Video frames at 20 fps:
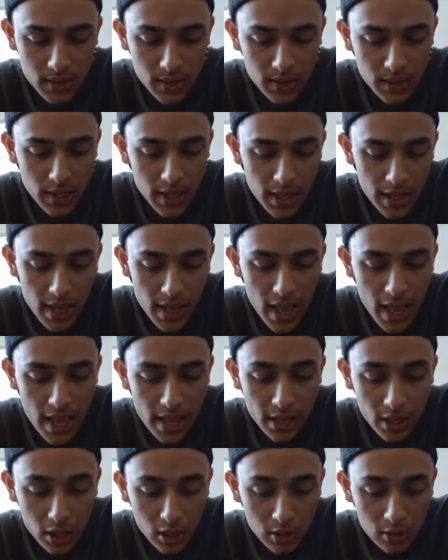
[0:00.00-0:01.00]
They
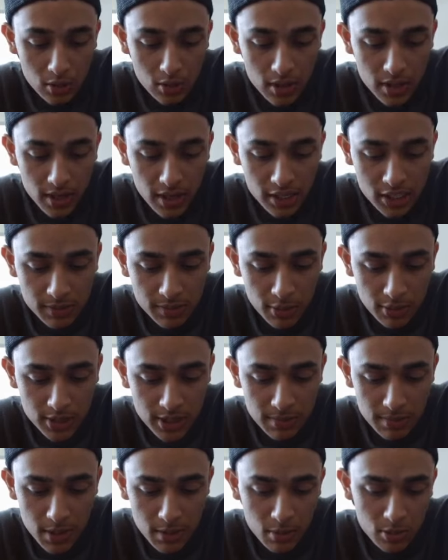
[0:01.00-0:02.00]
included
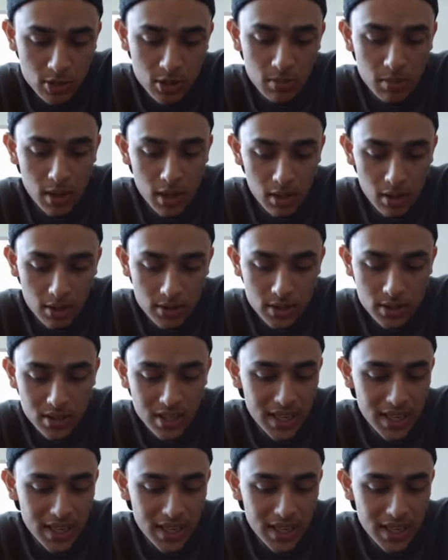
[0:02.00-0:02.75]
exposing people to biological